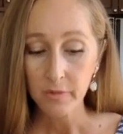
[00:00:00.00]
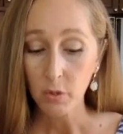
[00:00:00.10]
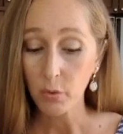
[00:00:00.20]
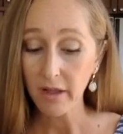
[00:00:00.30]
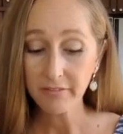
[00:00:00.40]

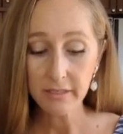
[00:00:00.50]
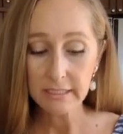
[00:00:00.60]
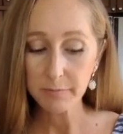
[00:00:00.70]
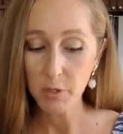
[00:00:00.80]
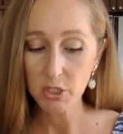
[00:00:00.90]
whoever
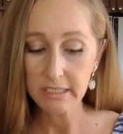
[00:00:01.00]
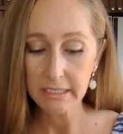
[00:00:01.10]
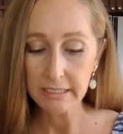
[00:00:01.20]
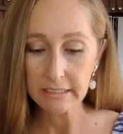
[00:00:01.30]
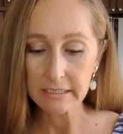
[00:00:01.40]
this person
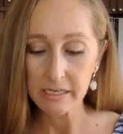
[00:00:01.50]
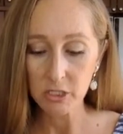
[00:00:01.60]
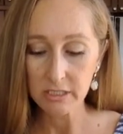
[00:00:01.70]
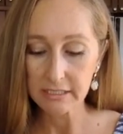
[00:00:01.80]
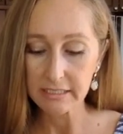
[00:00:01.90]
is, they're
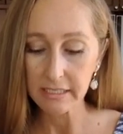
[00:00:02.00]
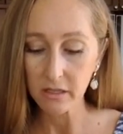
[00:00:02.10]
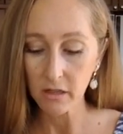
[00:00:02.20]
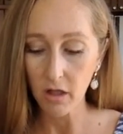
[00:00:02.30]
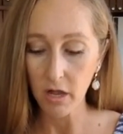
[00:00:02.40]

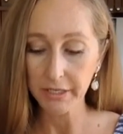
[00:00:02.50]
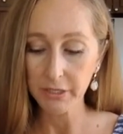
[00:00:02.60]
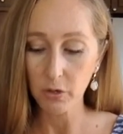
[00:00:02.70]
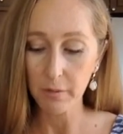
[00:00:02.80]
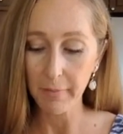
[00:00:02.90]
still on
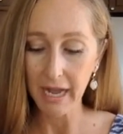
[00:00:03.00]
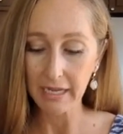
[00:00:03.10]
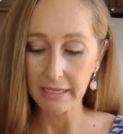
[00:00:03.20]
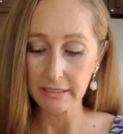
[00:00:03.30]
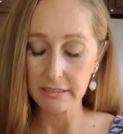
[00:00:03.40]
your
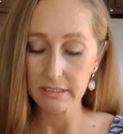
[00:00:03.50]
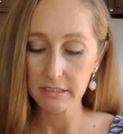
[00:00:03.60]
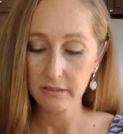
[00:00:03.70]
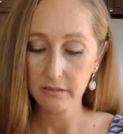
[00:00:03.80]
mind.